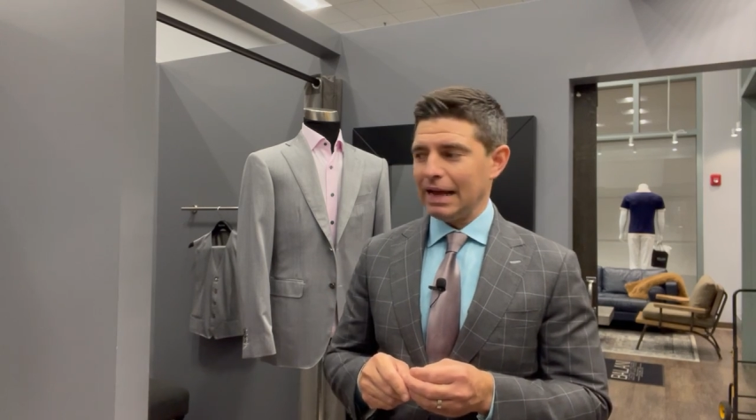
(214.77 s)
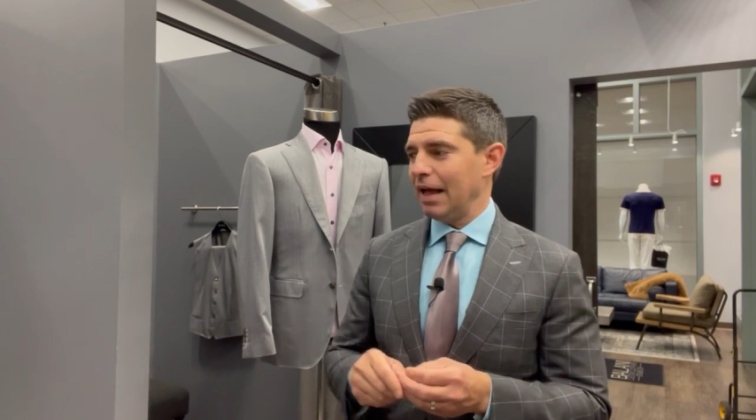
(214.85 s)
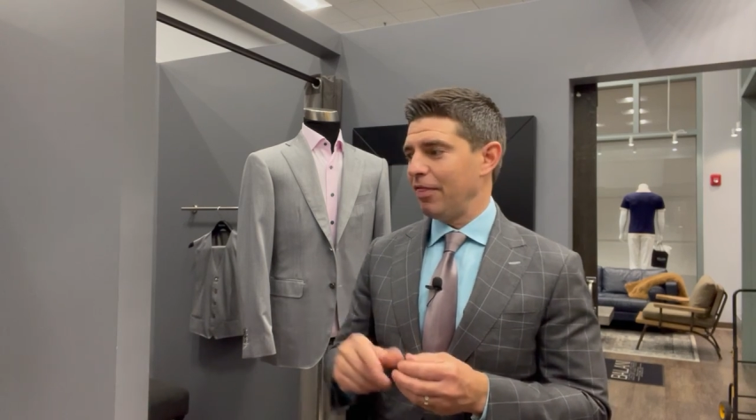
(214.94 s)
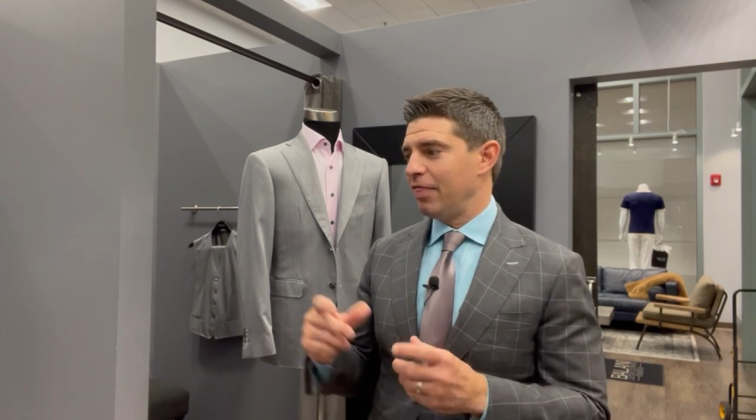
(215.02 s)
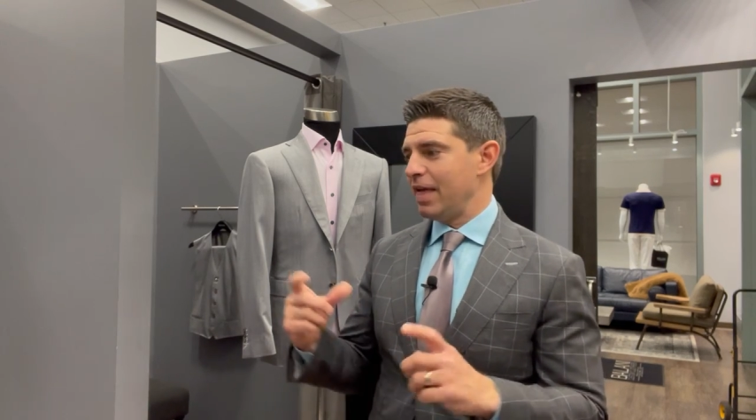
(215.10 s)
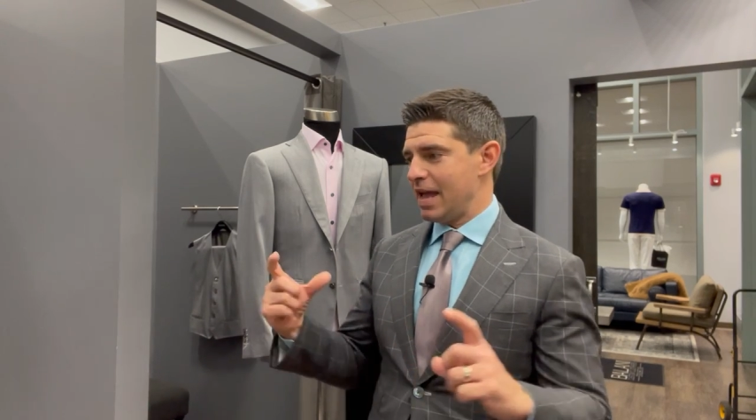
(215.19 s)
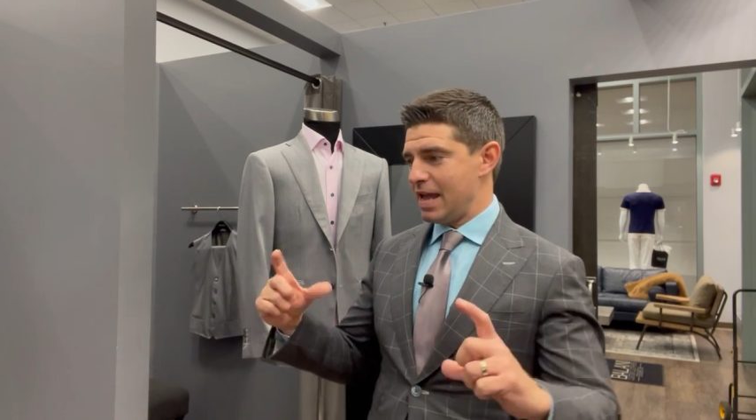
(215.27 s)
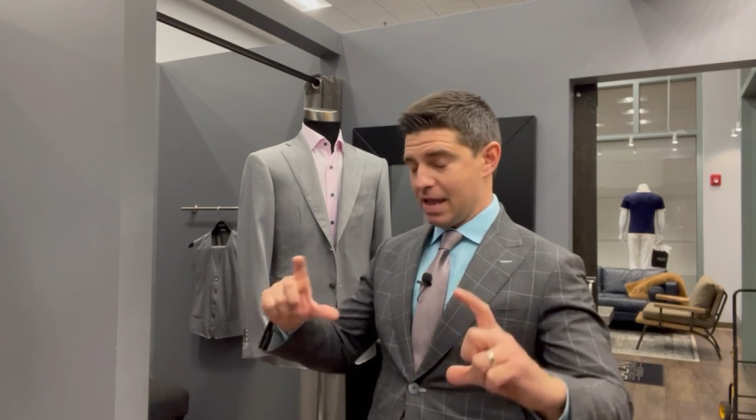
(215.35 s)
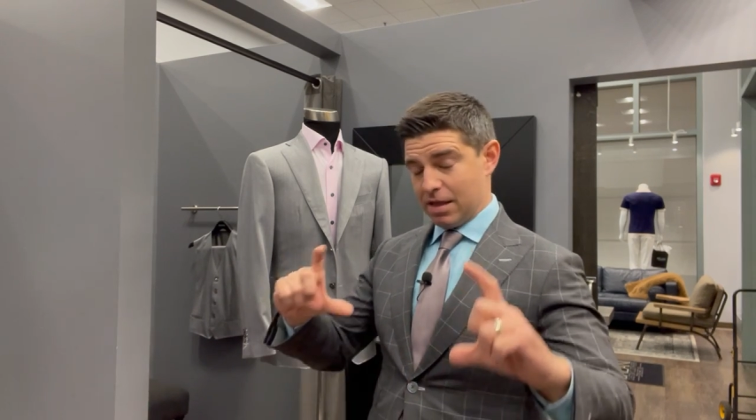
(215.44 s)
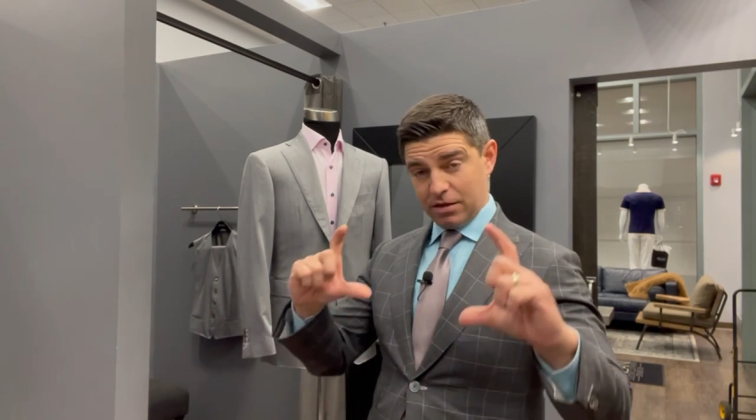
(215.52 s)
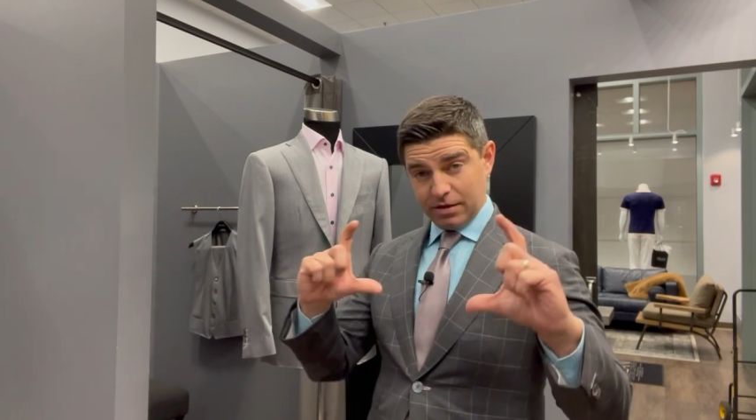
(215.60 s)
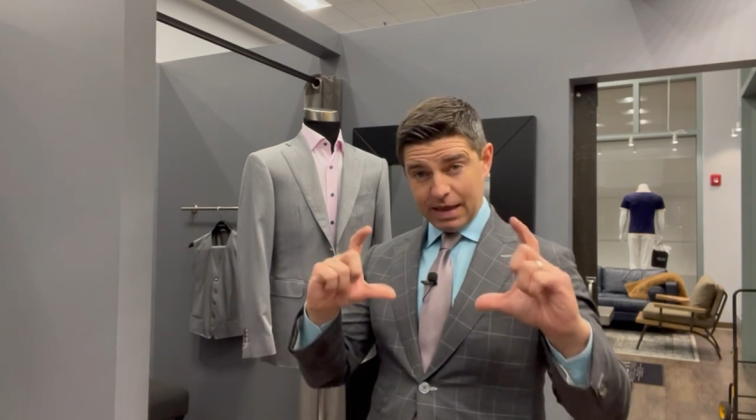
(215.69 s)
Uh, they
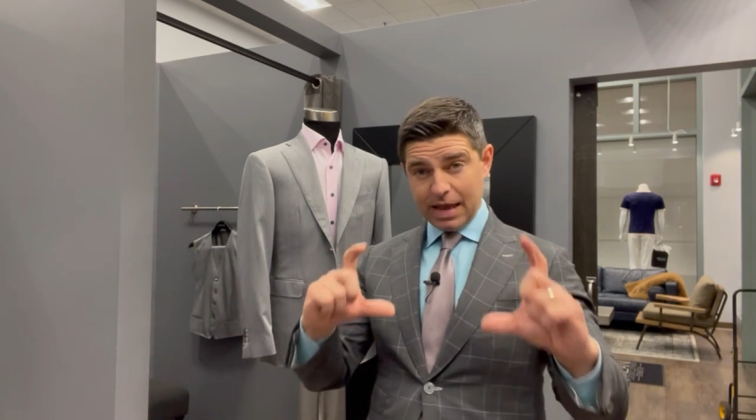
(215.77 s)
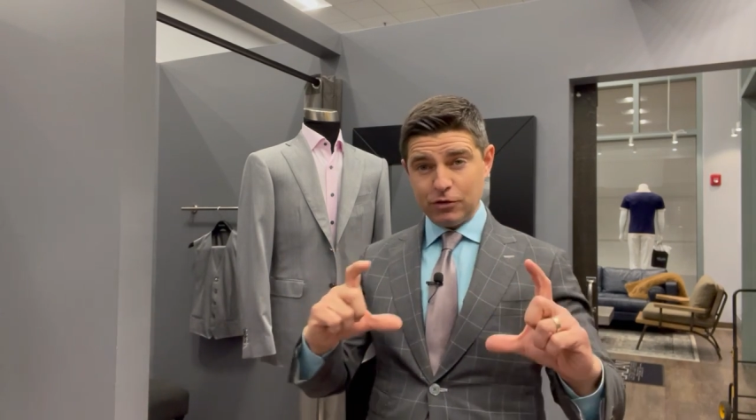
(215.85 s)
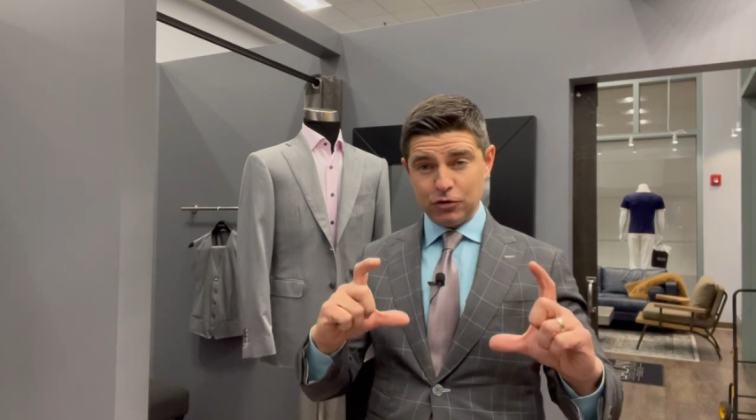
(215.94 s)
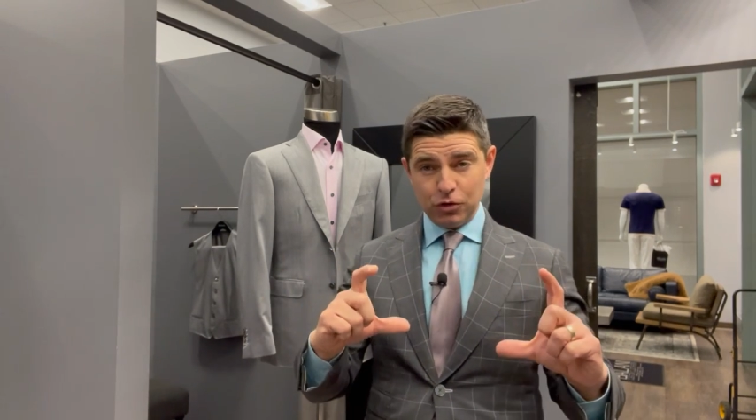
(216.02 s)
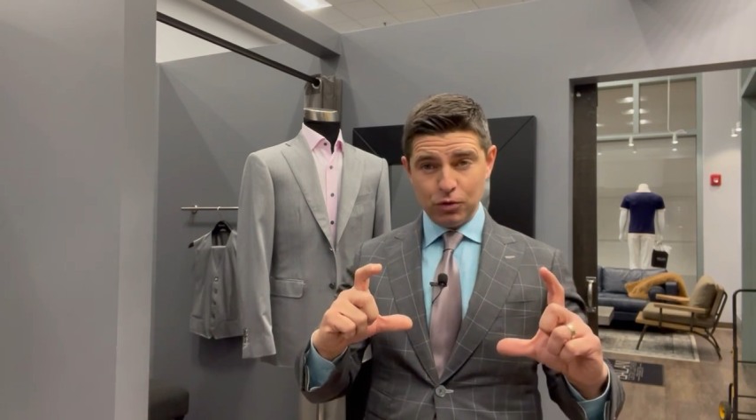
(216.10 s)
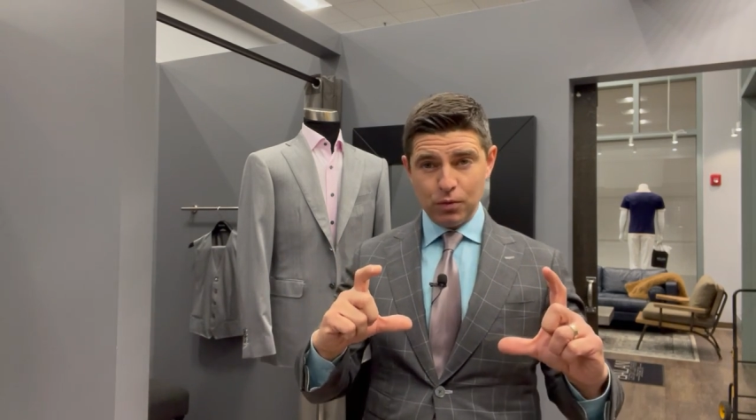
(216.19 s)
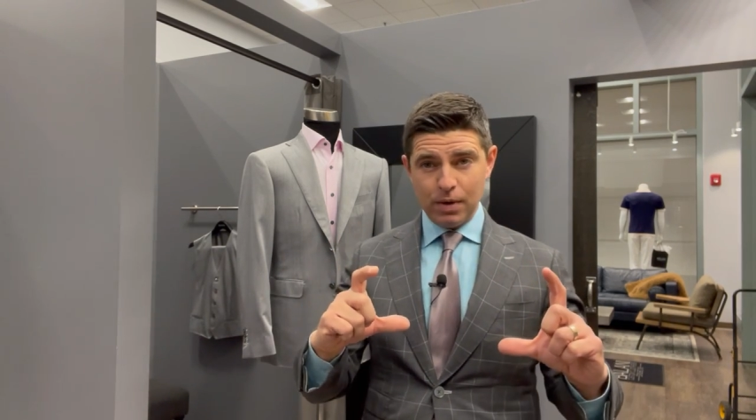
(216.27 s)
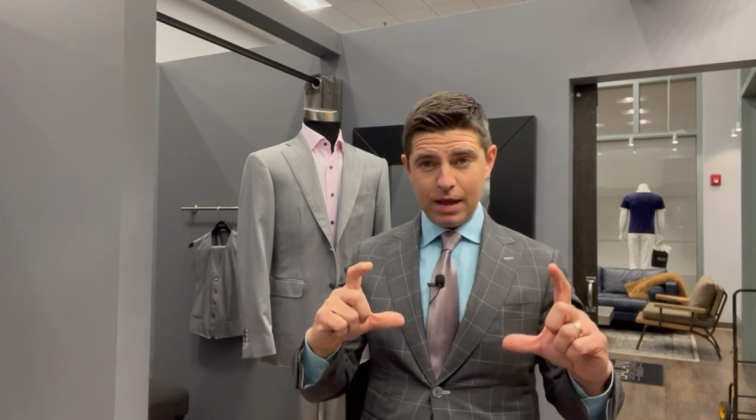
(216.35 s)
send you